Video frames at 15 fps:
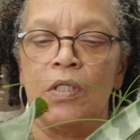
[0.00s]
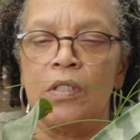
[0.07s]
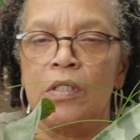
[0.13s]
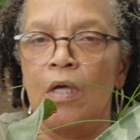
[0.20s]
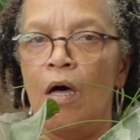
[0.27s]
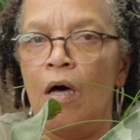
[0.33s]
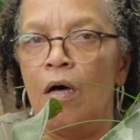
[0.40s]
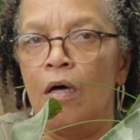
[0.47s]

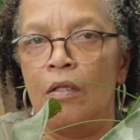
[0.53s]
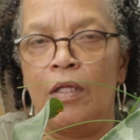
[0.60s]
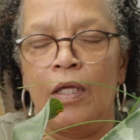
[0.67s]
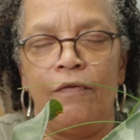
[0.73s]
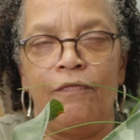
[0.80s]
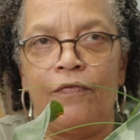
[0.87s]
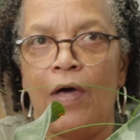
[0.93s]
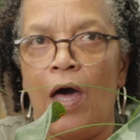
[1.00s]
saw
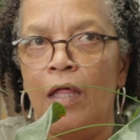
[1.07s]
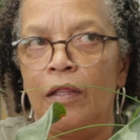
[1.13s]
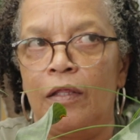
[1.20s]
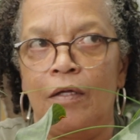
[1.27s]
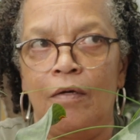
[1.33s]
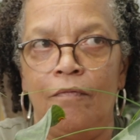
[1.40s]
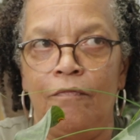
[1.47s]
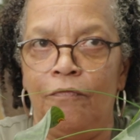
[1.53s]
they've got
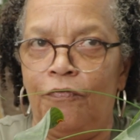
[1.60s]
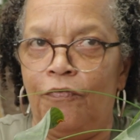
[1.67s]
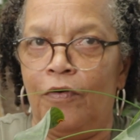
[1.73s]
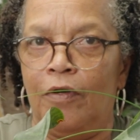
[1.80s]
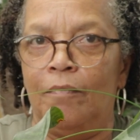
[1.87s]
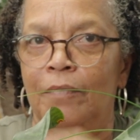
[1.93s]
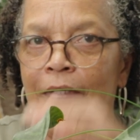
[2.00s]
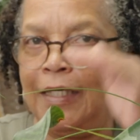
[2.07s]
them
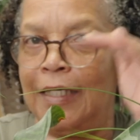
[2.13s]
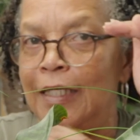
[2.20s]
from